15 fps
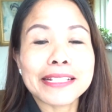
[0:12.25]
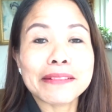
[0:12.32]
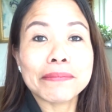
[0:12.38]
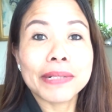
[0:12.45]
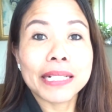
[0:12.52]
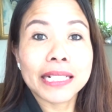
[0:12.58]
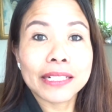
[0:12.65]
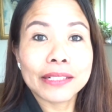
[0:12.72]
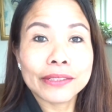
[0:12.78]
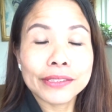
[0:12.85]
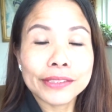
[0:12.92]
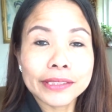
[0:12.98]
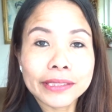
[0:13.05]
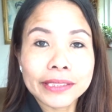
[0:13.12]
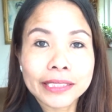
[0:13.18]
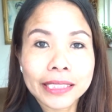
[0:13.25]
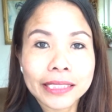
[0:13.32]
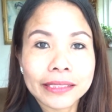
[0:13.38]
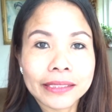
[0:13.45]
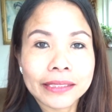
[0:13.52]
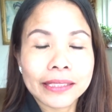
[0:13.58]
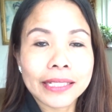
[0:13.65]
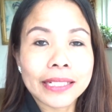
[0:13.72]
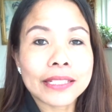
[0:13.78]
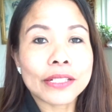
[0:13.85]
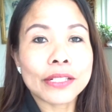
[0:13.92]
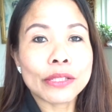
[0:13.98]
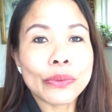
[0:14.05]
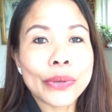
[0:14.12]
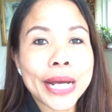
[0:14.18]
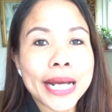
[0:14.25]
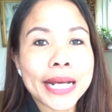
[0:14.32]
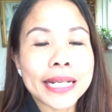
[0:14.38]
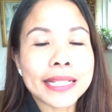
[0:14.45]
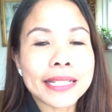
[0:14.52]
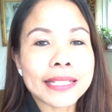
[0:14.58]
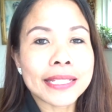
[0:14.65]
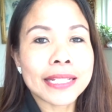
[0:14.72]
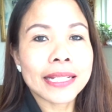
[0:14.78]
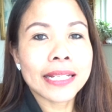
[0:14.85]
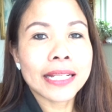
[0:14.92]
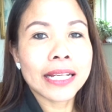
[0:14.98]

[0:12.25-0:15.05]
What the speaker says: about, as always,